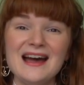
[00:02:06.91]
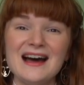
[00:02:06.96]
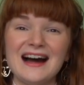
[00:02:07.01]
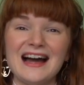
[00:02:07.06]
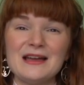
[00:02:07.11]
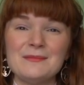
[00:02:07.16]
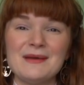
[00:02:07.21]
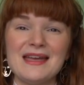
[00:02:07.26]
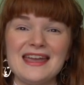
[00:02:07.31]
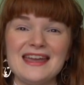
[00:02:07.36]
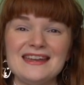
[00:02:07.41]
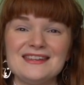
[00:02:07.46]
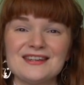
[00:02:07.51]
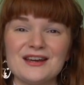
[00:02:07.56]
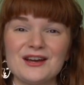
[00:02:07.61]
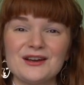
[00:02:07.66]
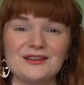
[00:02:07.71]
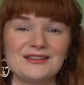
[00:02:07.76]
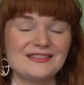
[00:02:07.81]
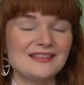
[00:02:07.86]
I made
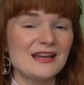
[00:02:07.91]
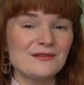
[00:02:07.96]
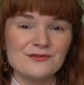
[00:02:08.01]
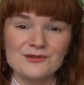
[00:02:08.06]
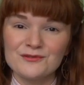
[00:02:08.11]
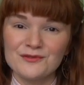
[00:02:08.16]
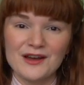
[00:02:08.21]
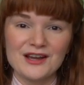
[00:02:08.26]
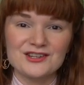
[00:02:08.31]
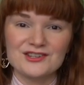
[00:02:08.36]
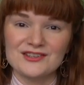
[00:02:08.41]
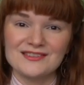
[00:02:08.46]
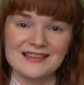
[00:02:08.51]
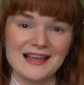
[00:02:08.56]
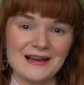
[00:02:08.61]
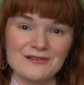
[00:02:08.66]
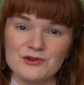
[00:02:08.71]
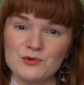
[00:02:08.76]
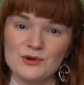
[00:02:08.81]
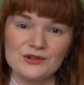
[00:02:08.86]
several versions
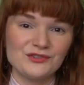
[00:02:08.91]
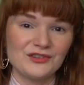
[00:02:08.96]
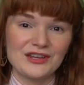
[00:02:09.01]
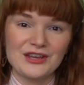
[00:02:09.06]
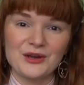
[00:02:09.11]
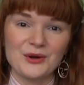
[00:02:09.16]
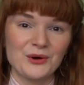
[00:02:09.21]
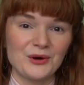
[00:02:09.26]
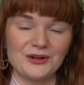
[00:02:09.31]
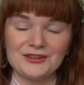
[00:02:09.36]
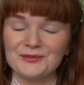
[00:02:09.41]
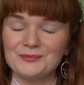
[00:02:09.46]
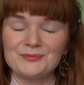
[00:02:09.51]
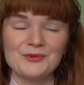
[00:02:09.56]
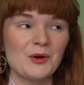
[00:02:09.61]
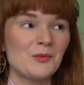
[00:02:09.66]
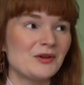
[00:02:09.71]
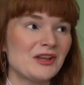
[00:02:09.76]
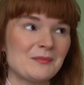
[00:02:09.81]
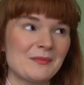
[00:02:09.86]
out of quilting cotton
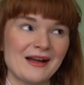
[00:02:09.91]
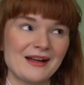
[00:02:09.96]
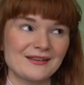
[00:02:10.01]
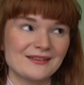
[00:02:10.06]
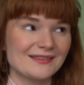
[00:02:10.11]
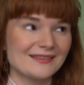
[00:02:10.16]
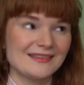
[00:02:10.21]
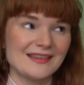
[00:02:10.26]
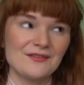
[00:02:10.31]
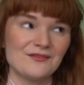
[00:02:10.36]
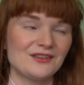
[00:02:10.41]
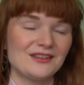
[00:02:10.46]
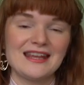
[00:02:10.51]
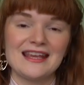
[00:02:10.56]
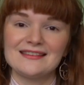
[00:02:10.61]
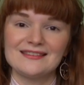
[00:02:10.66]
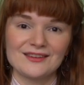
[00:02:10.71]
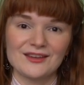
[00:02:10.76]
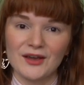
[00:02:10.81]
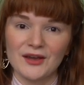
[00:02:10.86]
probably about 7
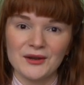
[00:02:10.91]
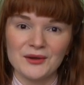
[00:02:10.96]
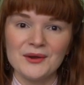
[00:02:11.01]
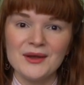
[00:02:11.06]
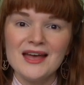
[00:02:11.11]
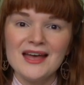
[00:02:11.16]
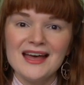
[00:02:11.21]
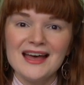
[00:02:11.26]
years ago,